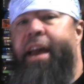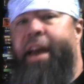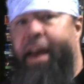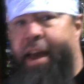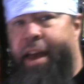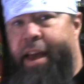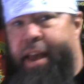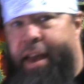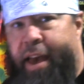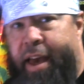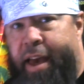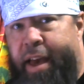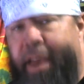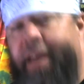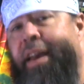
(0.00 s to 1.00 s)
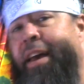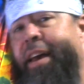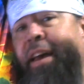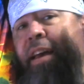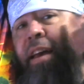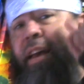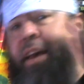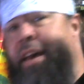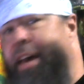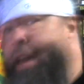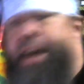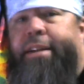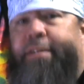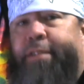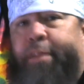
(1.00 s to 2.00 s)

hey, hey. It's the